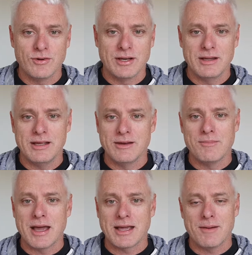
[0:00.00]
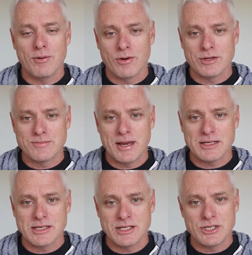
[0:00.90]
in the makeup or
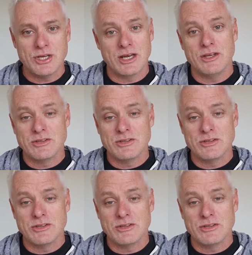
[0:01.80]
cosmetics niche that you're going